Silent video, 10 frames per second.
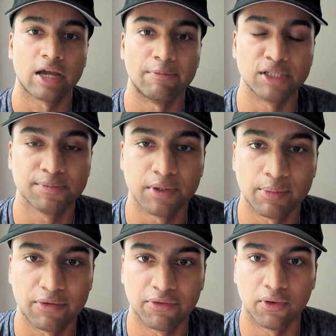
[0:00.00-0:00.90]
Okay, principle
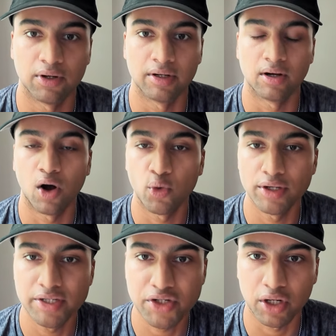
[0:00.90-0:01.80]
number four
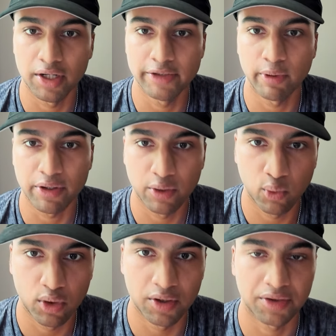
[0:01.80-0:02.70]
always charge what you're
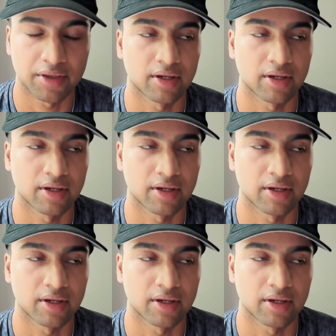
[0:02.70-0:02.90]
worth.